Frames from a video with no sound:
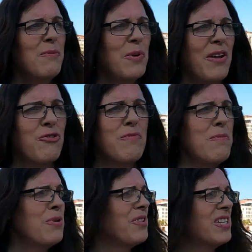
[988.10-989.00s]
We have to
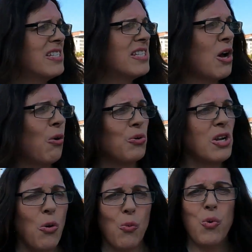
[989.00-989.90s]
remember that this is the old
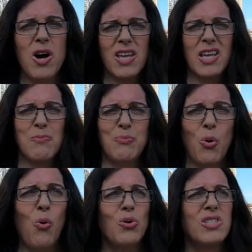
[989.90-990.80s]
working
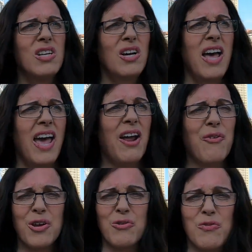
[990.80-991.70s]
port
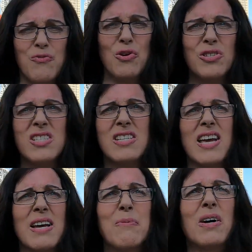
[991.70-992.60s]
area of
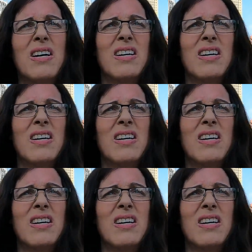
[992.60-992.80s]
Rotterdam.